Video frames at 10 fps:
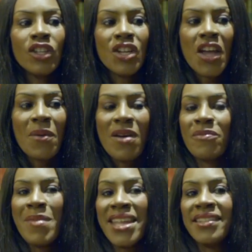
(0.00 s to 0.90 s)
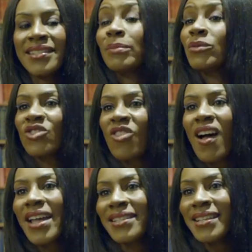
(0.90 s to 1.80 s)
you know, I've made some
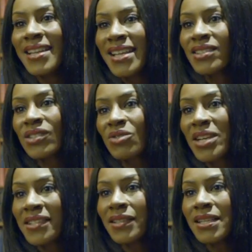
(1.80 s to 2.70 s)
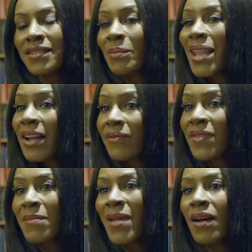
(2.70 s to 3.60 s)
strides in the industry as a, as a black
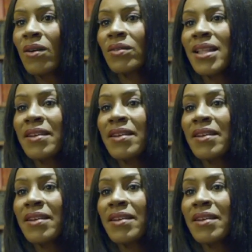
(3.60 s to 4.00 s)
female.